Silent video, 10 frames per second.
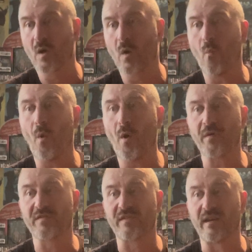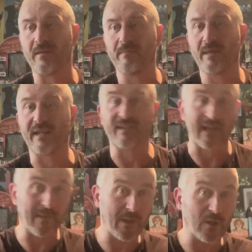was that my
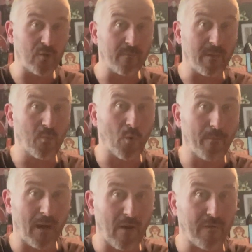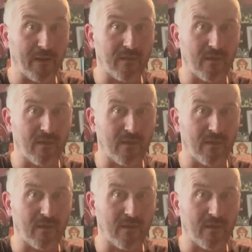timing couldn't be more perfect.